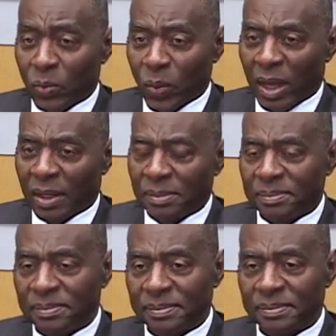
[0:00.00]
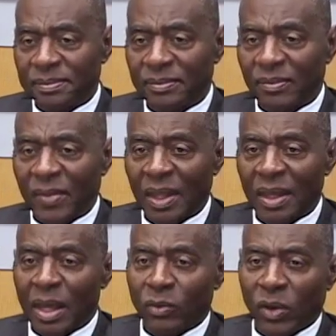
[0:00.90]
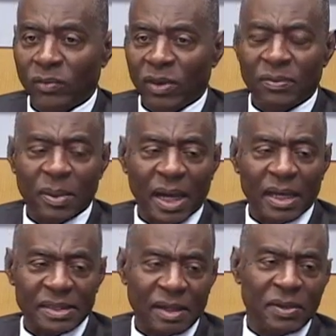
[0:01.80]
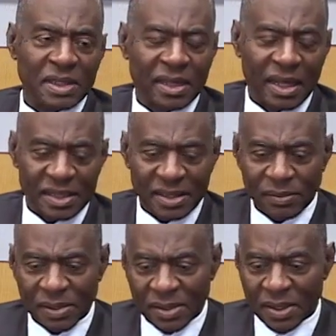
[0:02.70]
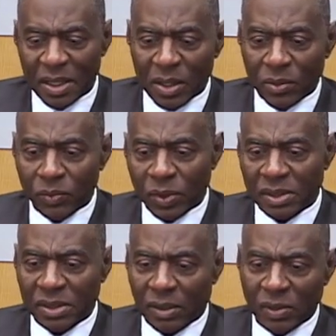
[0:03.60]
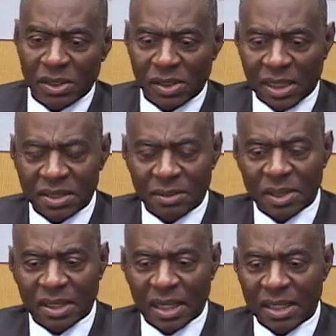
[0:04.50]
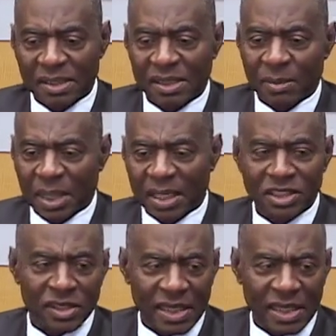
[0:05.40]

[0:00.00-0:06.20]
Well, graduated from college. I went to college. I won a scholarship to college my last year,